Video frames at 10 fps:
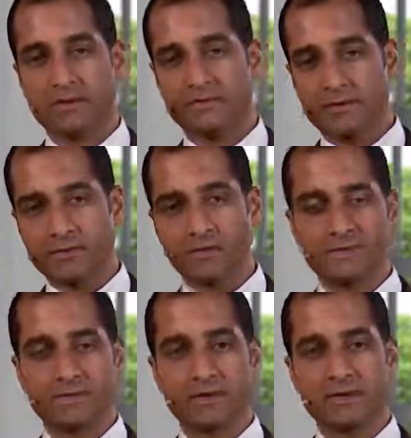further
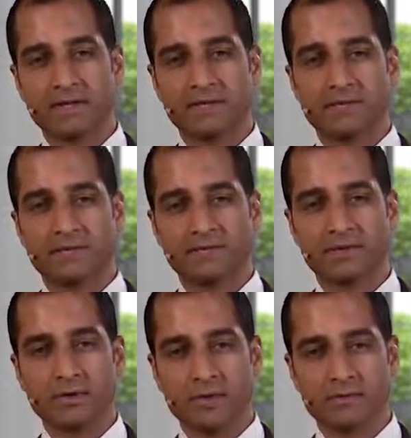lymph node, and then
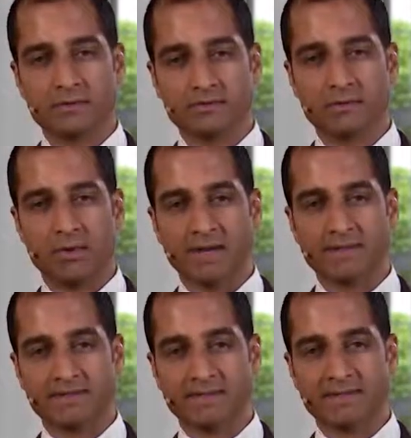before you know it, there's
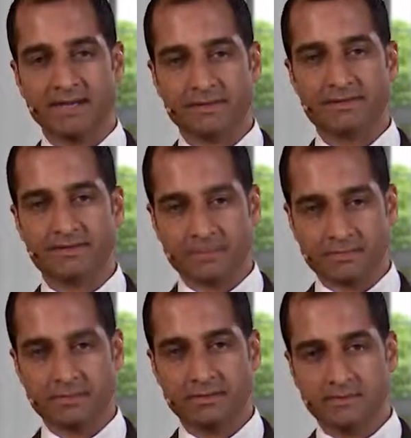widespread metastasis.